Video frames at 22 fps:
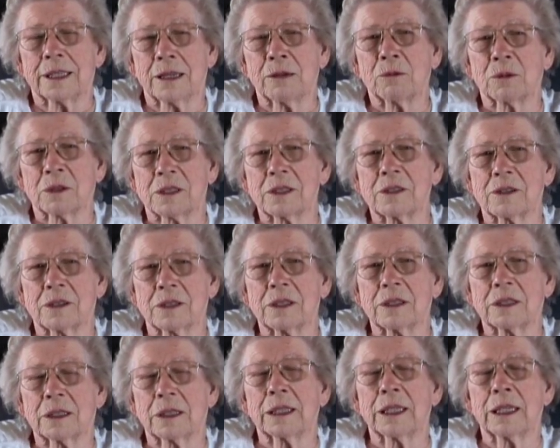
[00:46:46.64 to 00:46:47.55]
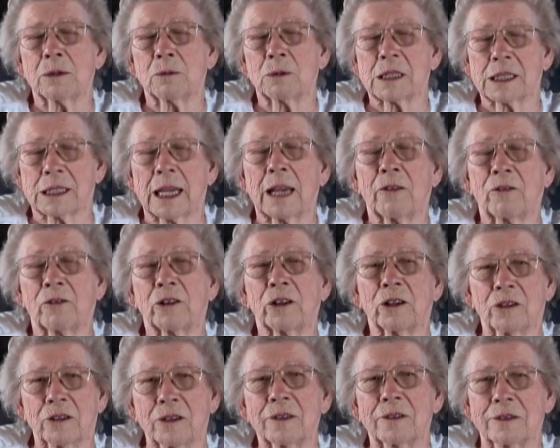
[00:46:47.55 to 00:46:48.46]
it was he was
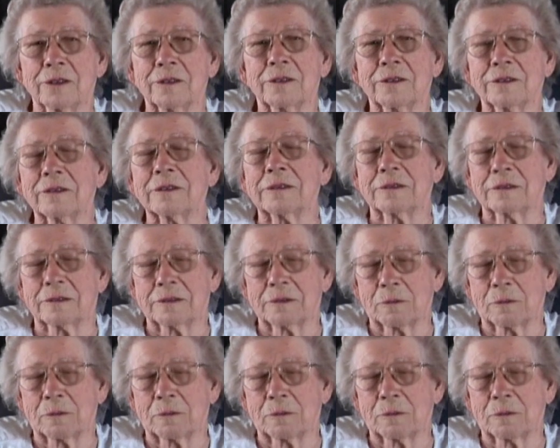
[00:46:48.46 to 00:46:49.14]
safer. Mm -hmm.